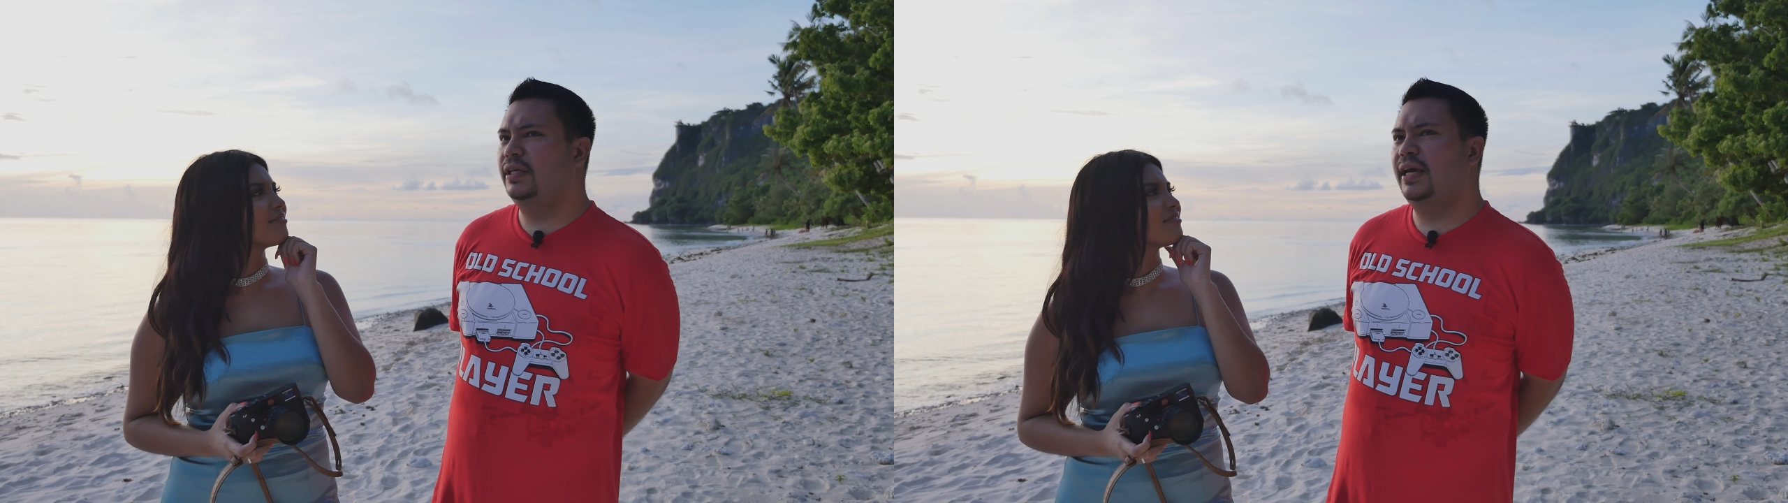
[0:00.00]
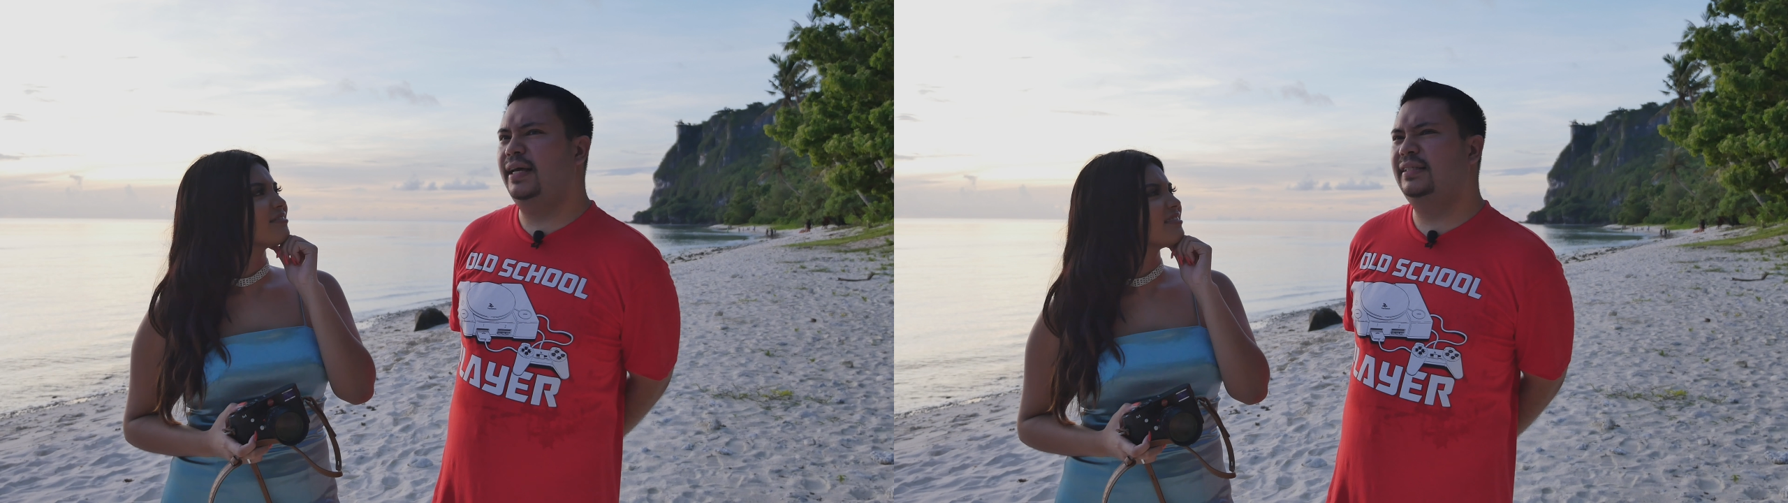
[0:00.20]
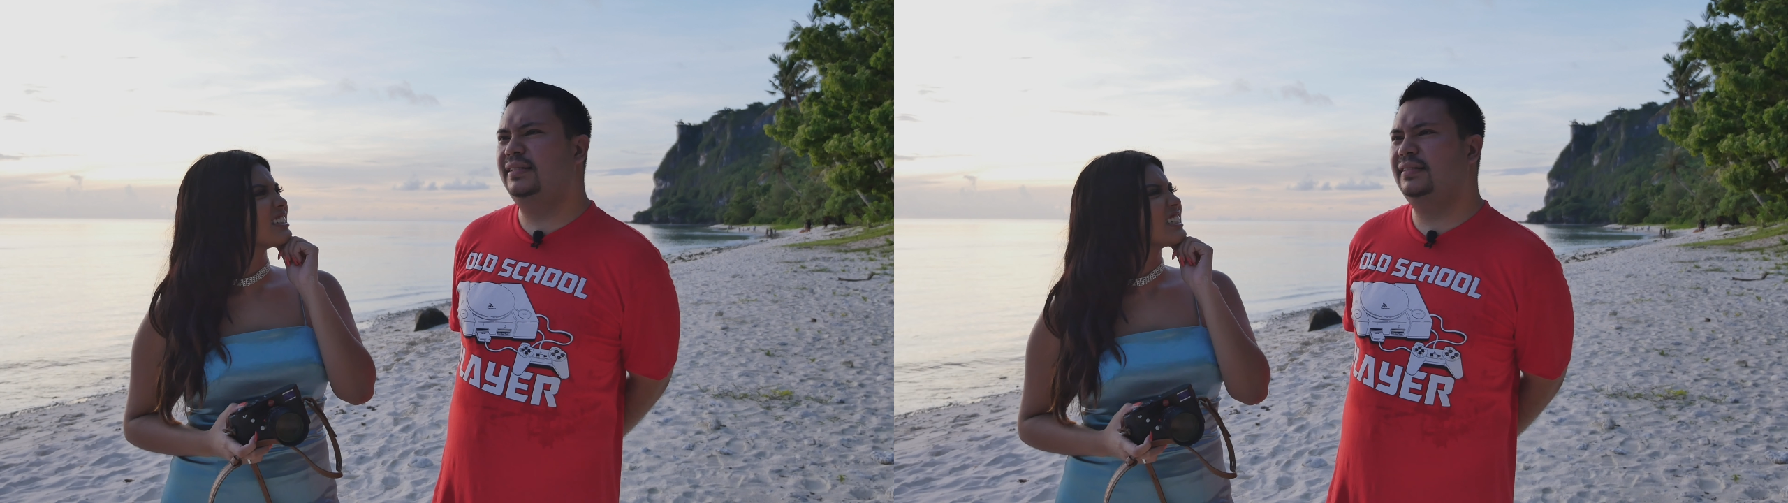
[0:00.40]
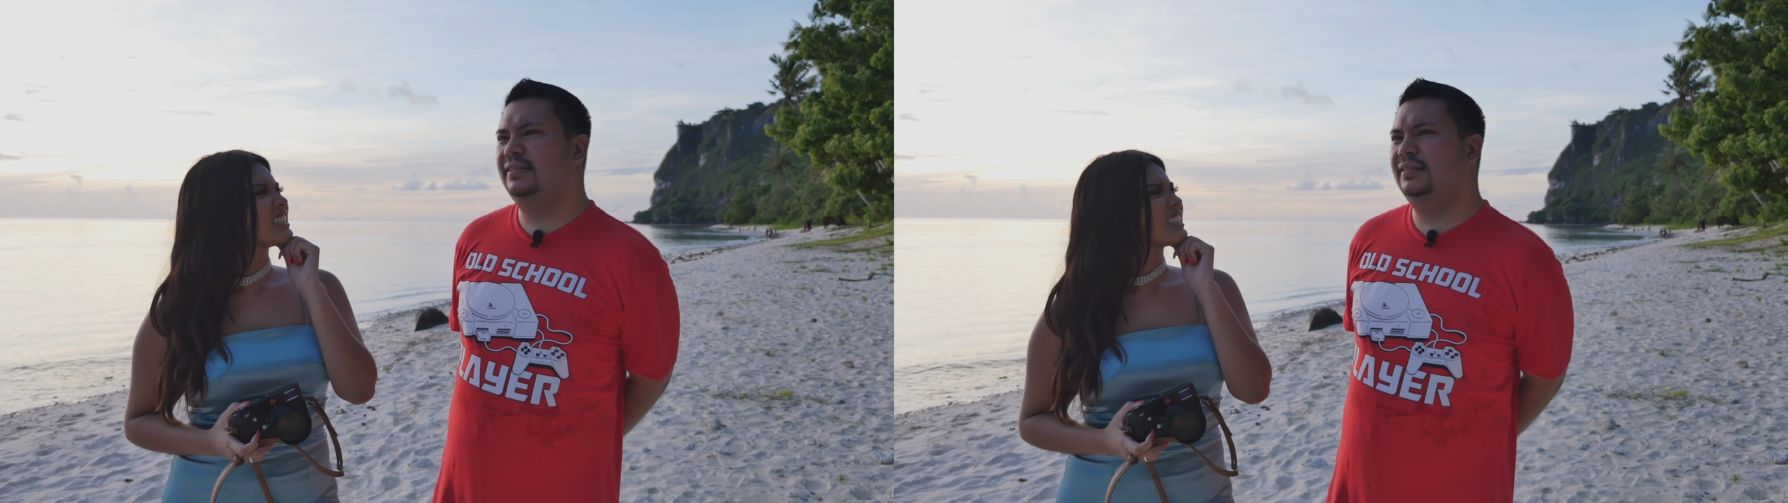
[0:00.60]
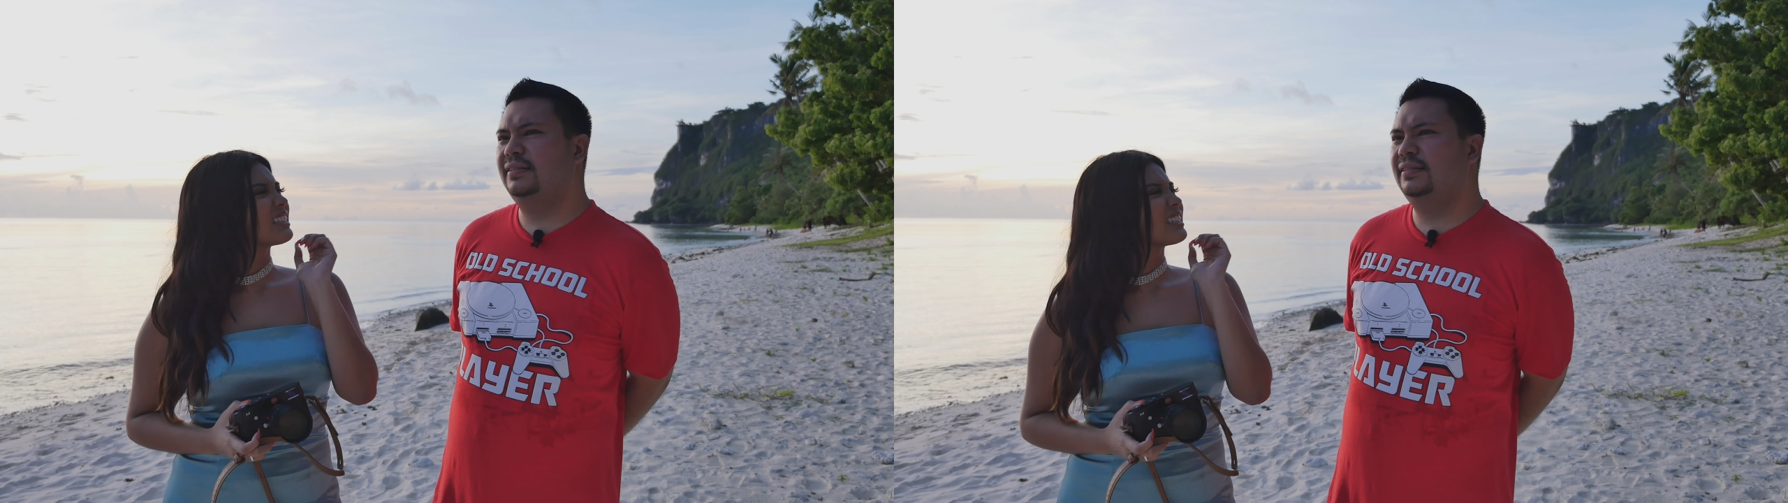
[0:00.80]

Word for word: Yeah, it's